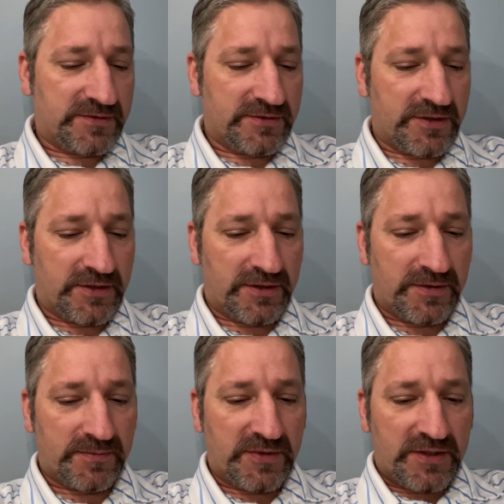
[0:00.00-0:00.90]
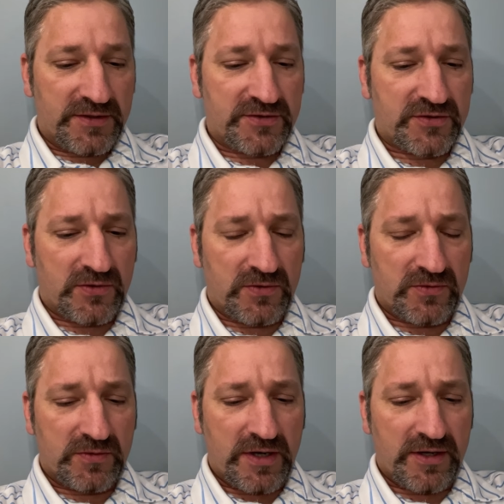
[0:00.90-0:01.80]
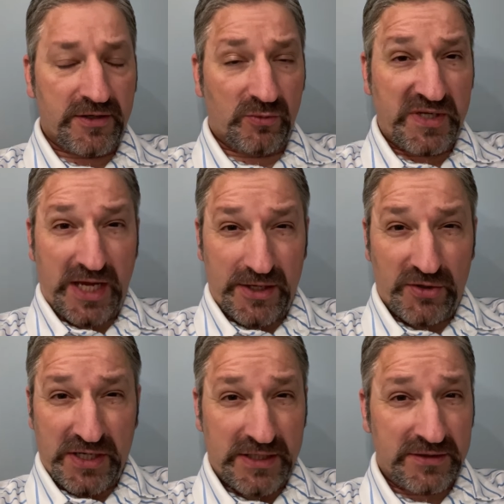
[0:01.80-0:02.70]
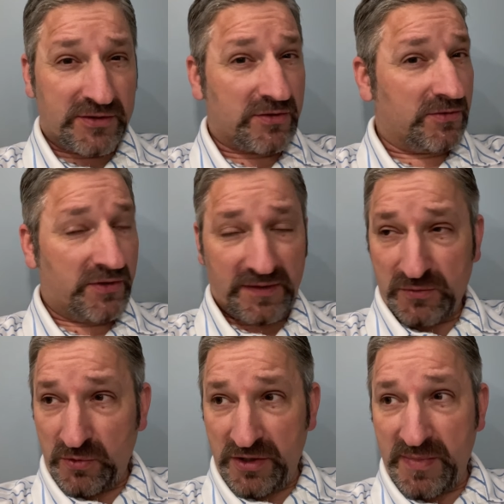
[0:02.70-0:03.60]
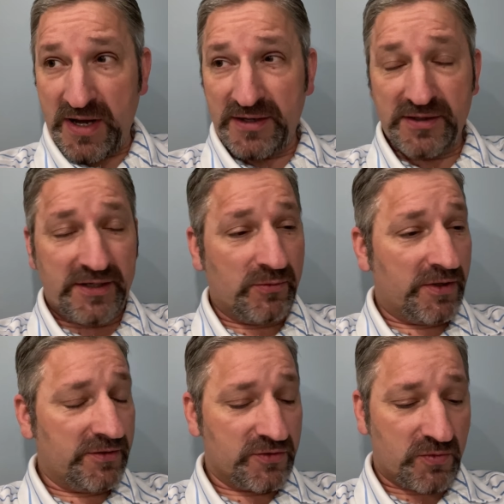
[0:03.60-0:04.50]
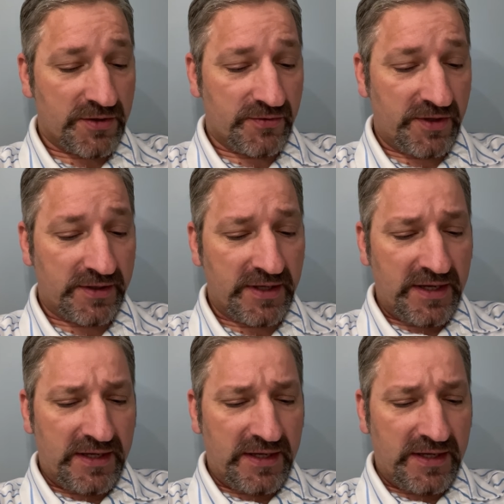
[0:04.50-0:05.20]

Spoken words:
And it'll be catered in, so don't have to worry about it, anyone who's wondering.